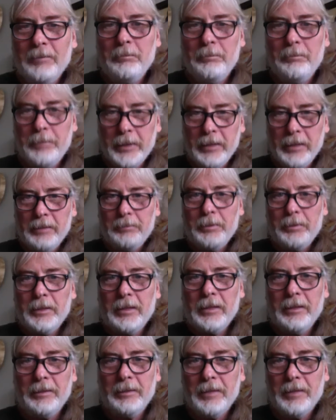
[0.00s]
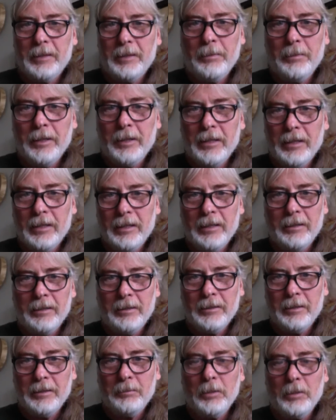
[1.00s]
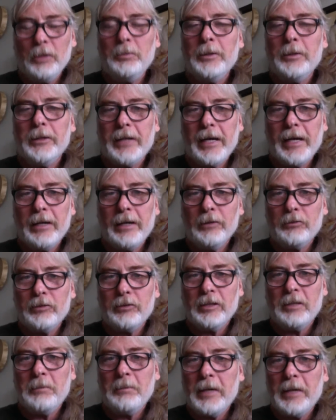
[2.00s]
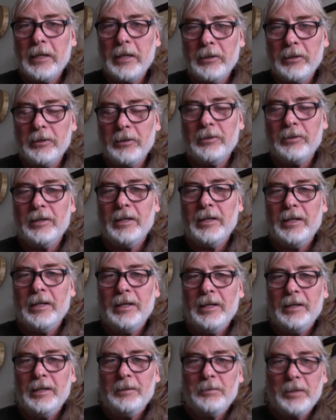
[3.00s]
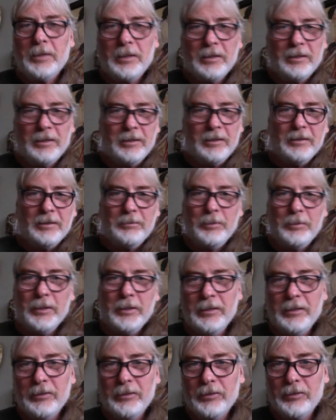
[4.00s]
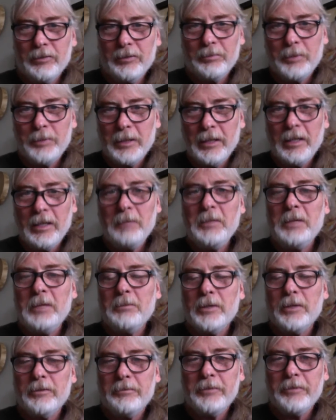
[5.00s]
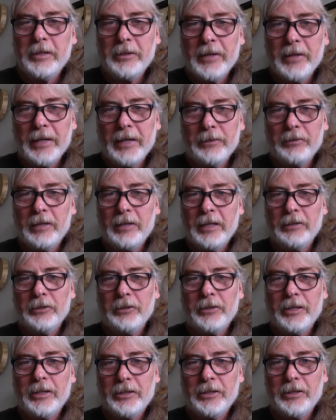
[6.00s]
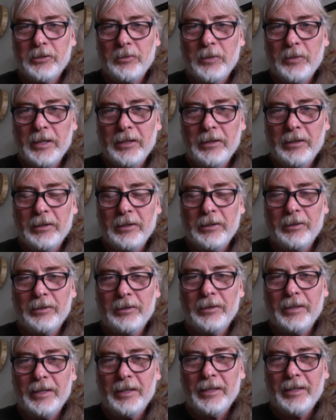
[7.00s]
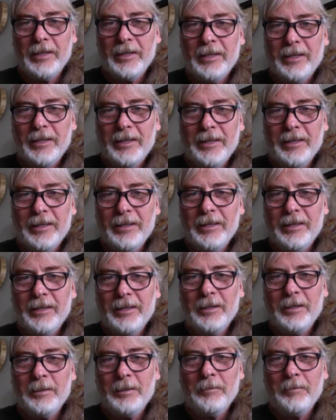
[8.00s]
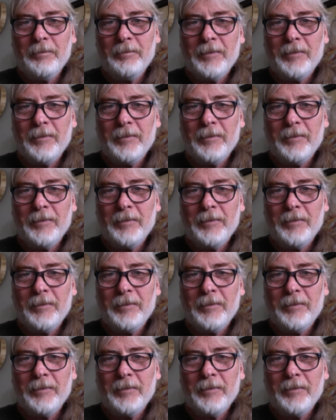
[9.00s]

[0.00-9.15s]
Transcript: put a, put a, a, a, bluebird house in the meadow. Put a, put this, put a hummingbird feeder outside your kitchen window. Um,